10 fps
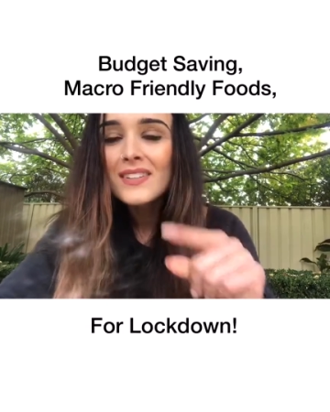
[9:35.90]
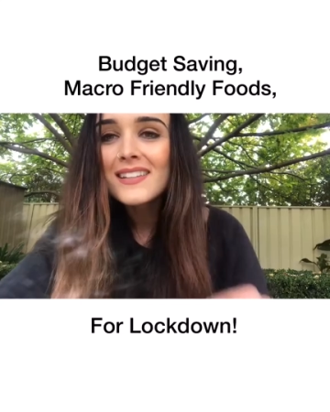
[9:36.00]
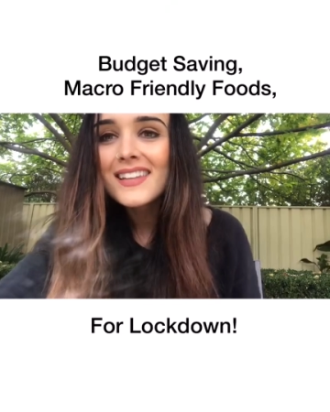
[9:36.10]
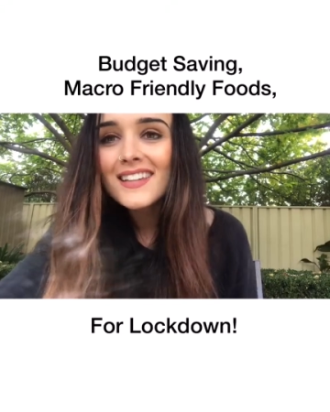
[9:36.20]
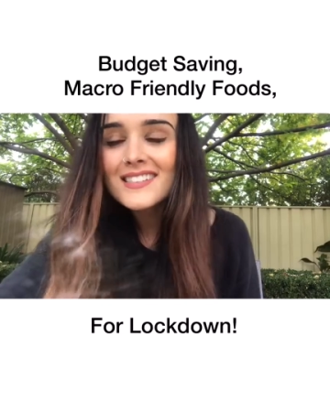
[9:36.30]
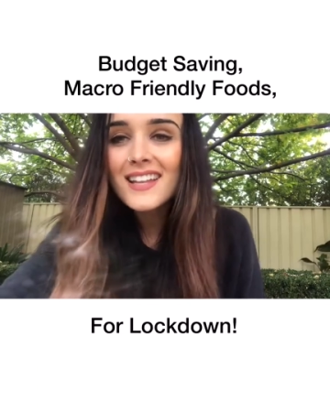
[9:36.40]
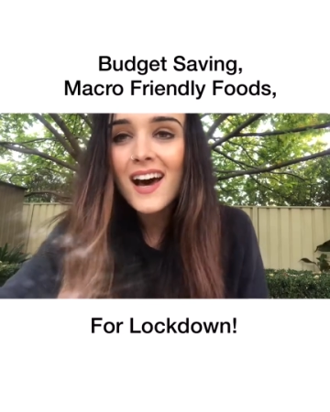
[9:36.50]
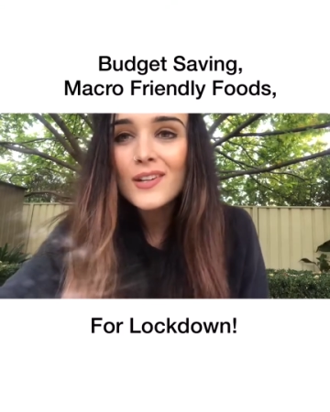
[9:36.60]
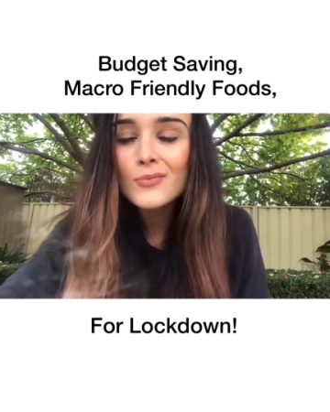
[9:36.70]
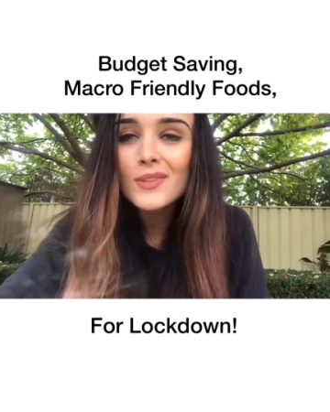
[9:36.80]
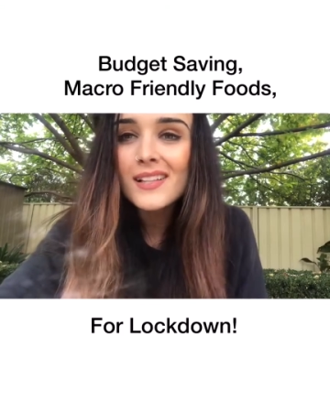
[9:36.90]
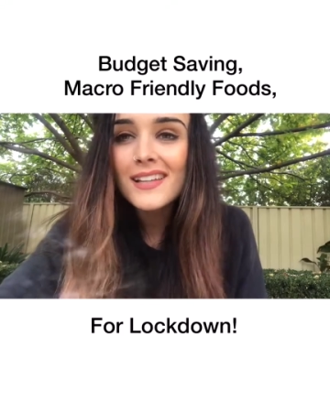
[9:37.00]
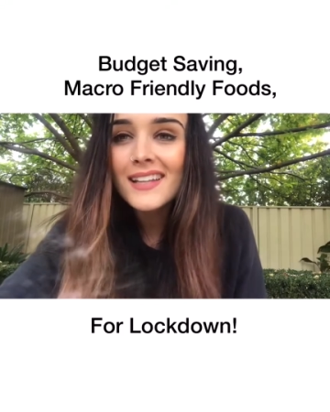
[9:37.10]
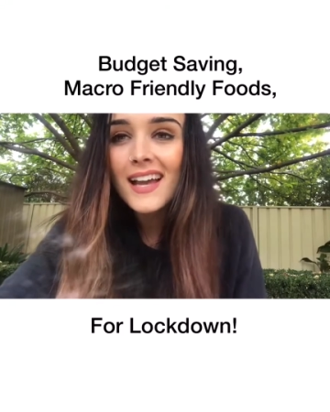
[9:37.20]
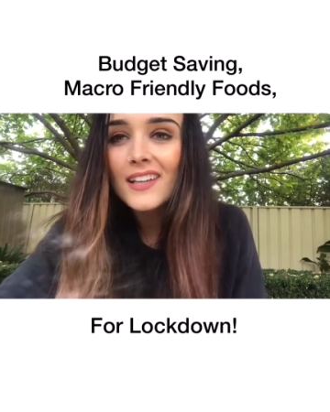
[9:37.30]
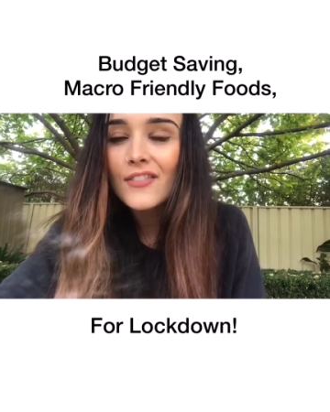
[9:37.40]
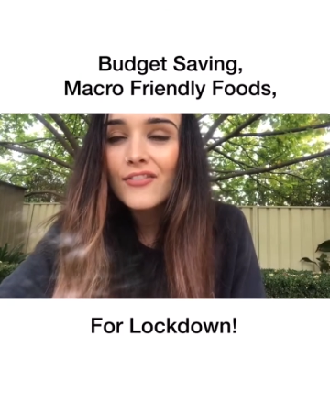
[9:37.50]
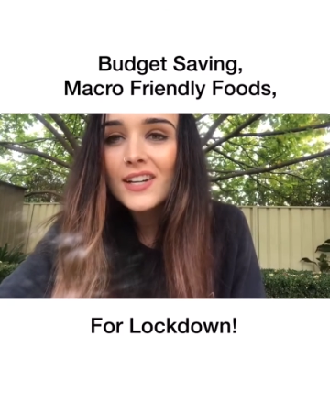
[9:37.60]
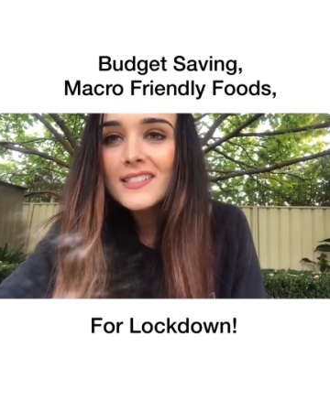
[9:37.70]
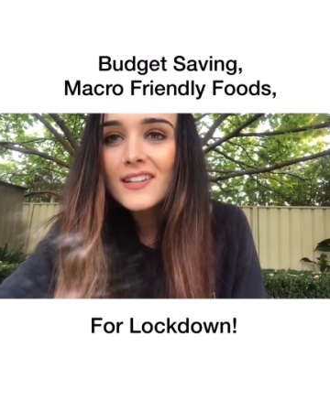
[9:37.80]
Get started with cleaning out your
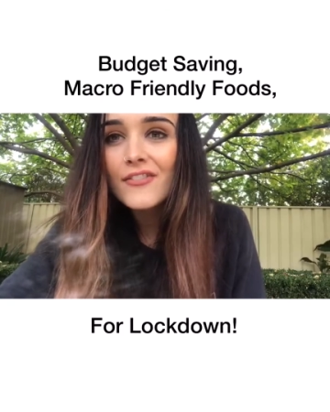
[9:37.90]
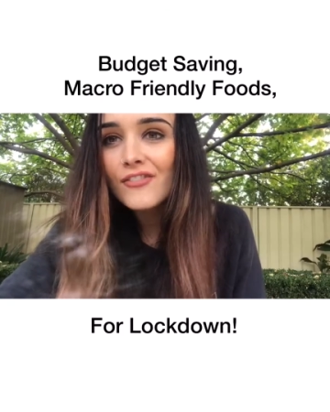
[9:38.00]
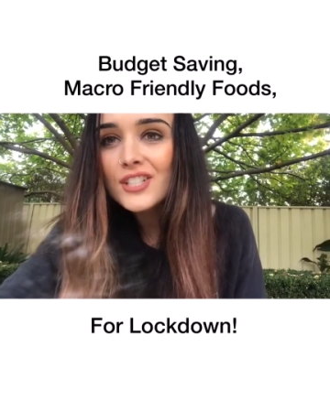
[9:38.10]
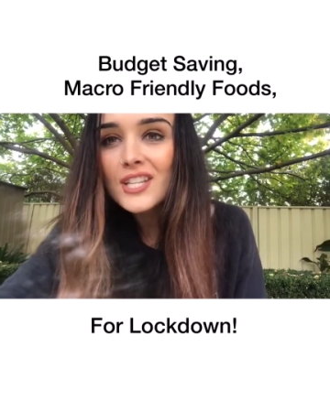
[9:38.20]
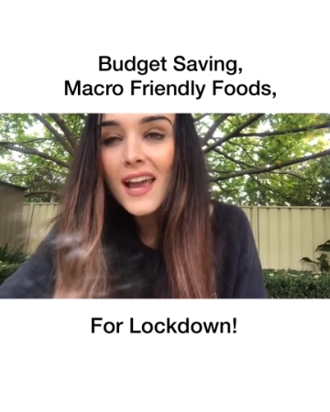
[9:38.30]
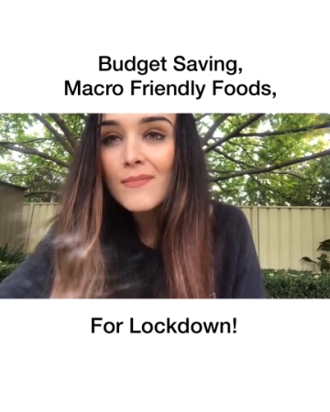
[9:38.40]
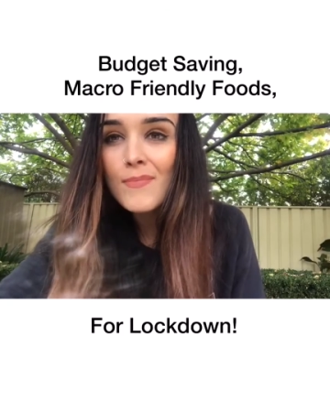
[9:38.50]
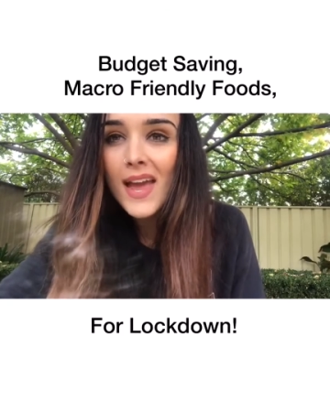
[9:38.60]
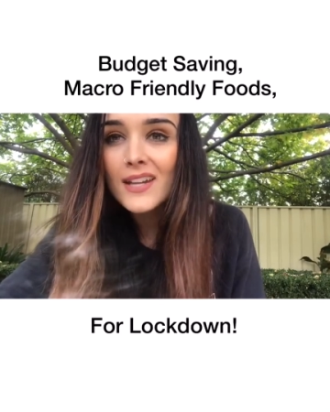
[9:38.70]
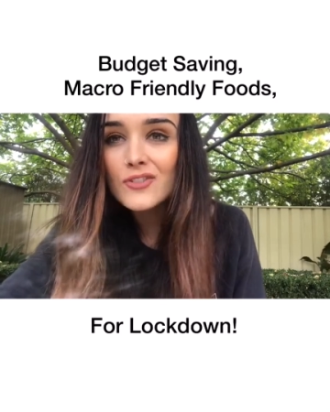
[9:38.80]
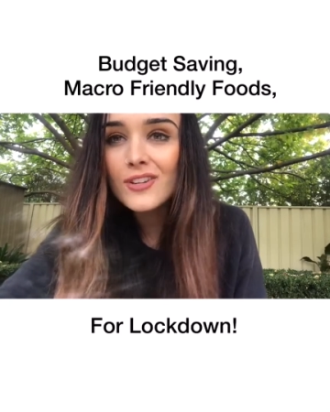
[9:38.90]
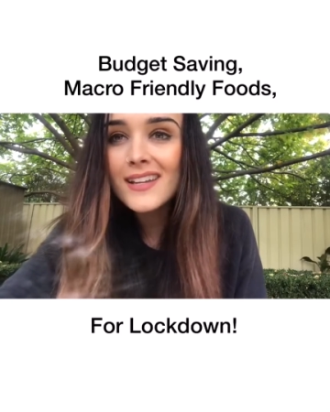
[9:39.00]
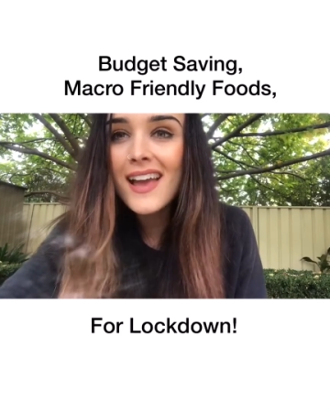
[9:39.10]
freezer, fridge and pantry,